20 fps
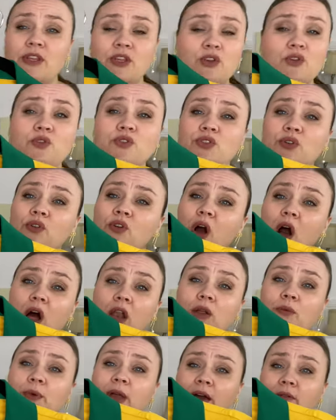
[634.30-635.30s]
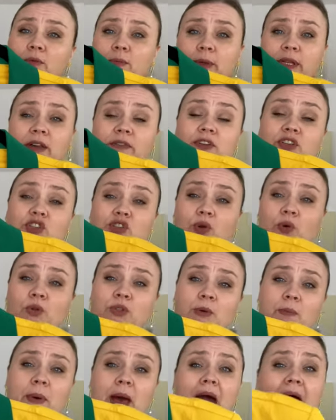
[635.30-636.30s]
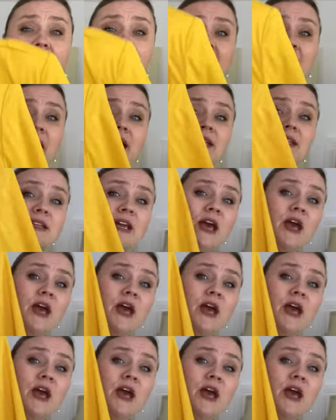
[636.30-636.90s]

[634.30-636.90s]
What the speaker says: usual collar. We have a bit of a shoulder pad.